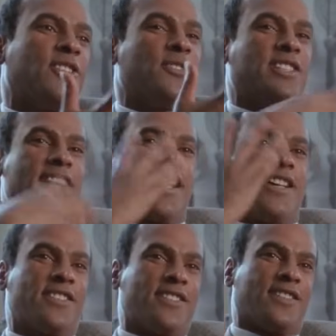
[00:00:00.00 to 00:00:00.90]

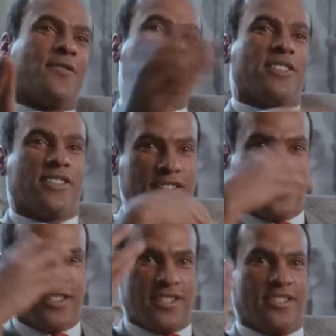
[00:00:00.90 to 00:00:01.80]
enthusiastic about the
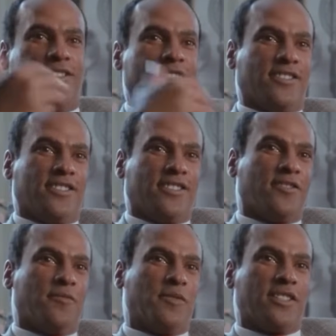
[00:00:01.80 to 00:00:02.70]
guns
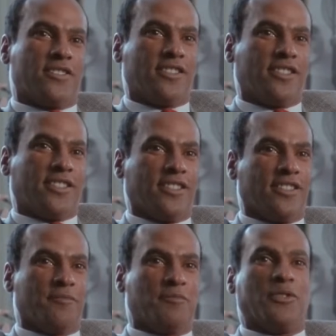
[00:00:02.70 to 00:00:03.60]
and about
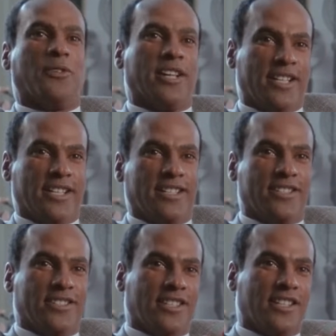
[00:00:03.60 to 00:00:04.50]
the
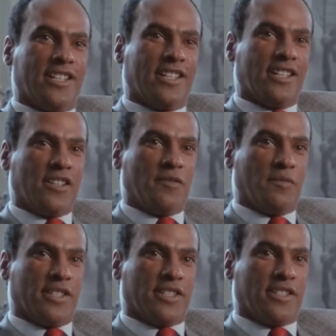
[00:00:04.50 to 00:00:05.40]
berets,
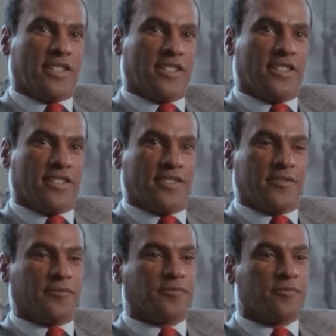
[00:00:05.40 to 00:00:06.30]
but
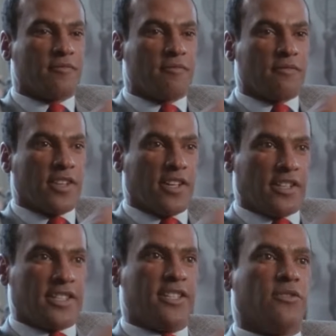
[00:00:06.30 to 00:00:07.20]

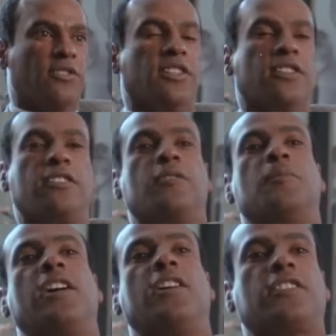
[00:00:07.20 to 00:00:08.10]
they knew little
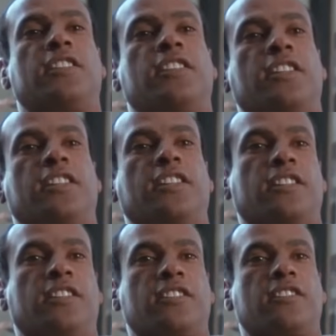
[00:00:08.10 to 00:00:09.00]
about
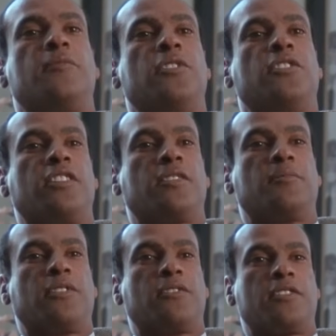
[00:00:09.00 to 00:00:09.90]
the community
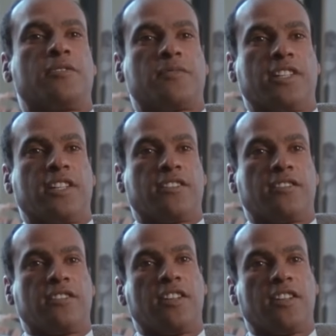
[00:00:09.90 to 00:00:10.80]
programs that
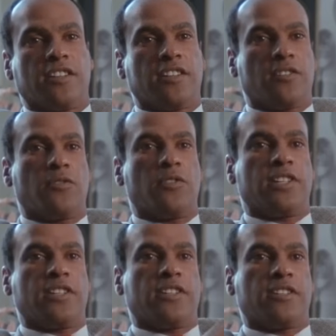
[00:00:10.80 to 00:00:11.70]
were
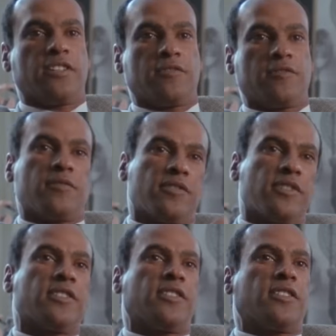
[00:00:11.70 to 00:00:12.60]
really
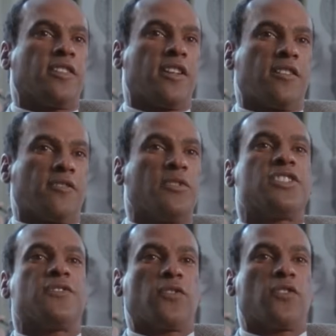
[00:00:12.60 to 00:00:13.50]
our
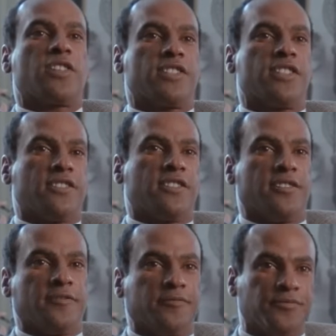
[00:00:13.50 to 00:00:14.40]
reason for existing.